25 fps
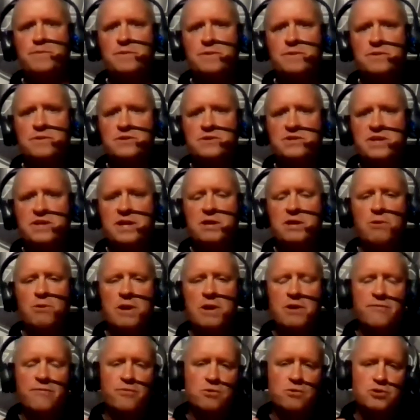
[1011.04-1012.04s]
sitting
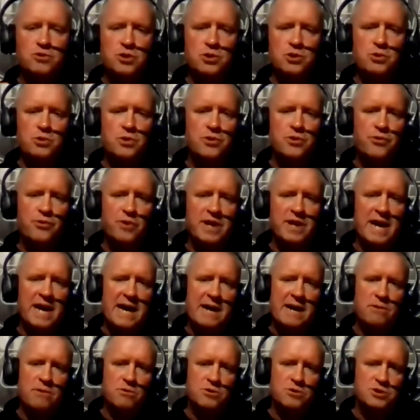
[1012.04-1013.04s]
around for 2 to 3
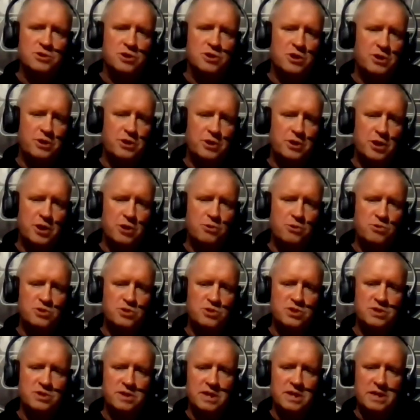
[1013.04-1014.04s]
hours on
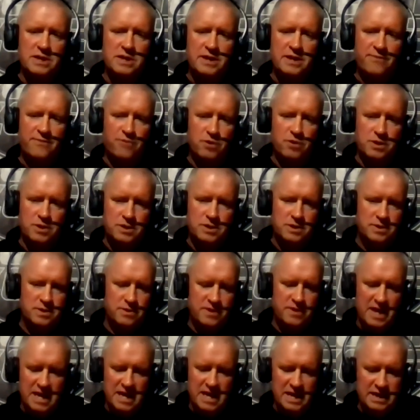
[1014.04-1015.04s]
notes and different
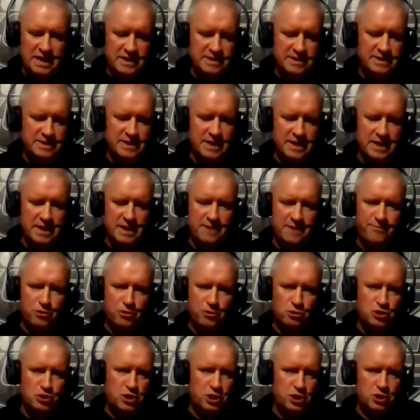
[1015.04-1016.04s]
things,
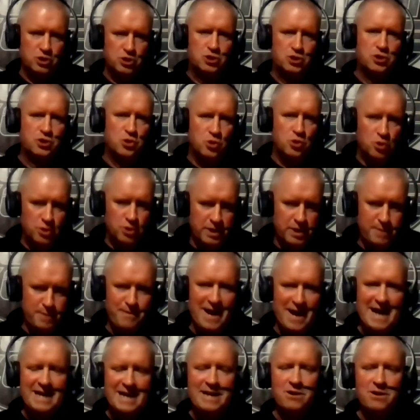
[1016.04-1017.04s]
first at the school and then
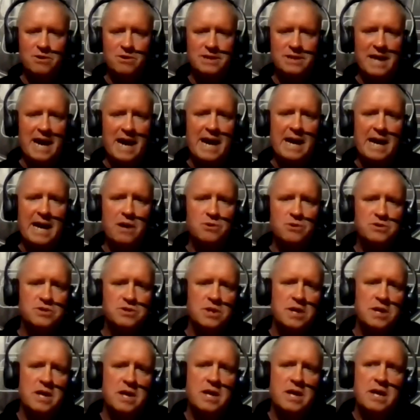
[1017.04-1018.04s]
back here at the house,
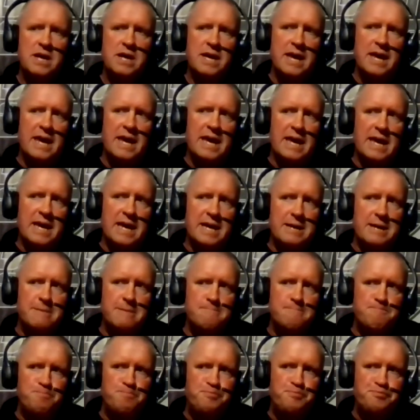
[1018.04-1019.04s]
and
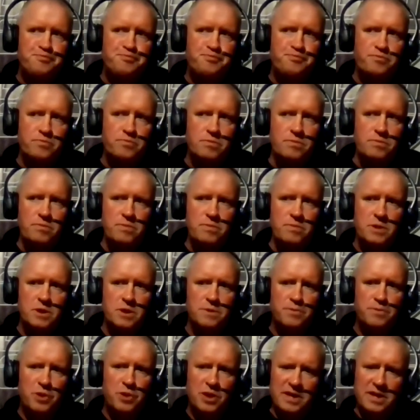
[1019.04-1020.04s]

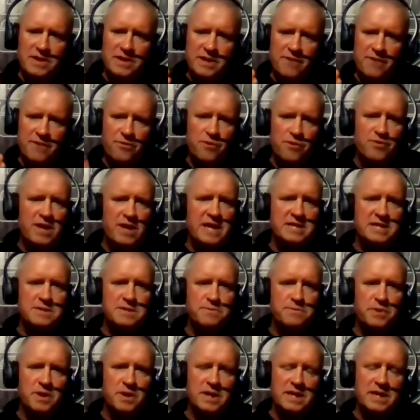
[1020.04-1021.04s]
putting different things in
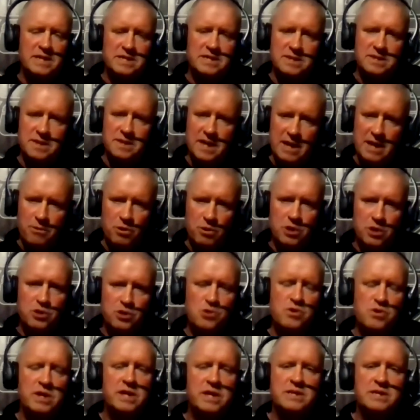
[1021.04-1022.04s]
place. And I want to
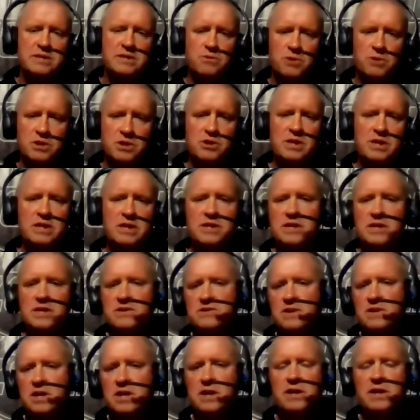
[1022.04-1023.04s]
do this, I want to get this
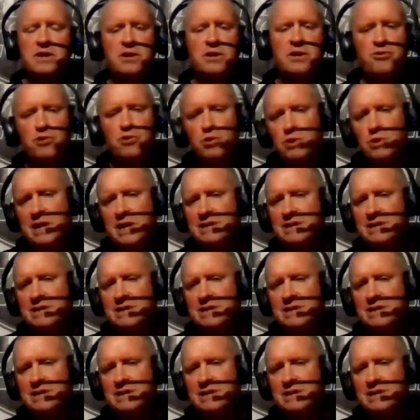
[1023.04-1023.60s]
done. And then throughout